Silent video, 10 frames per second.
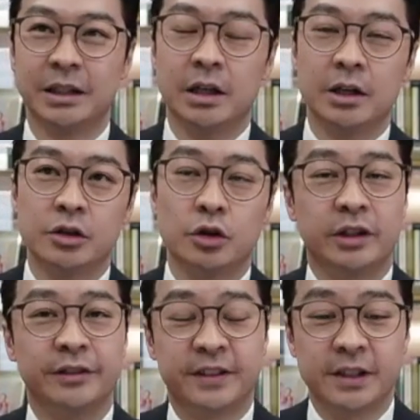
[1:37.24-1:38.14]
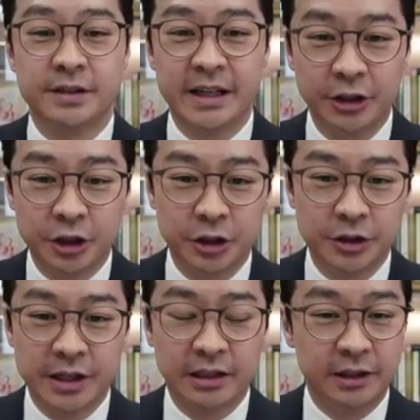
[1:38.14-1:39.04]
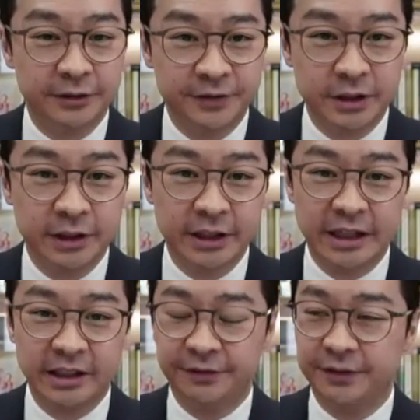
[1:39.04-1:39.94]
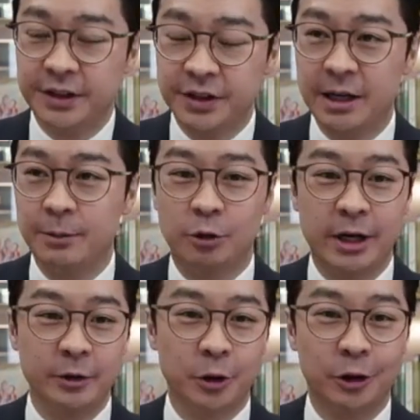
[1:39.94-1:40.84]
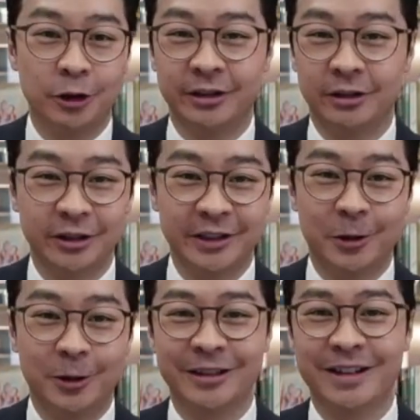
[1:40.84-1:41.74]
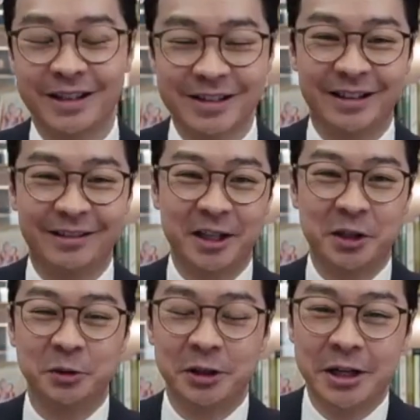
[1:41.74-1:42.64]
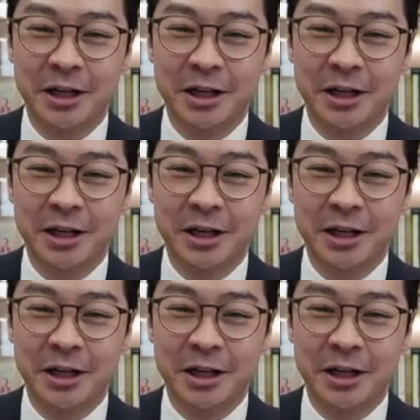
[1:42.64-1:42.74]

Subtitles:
So if the sanctions are lifted, and if this time around all the oligarchs are out,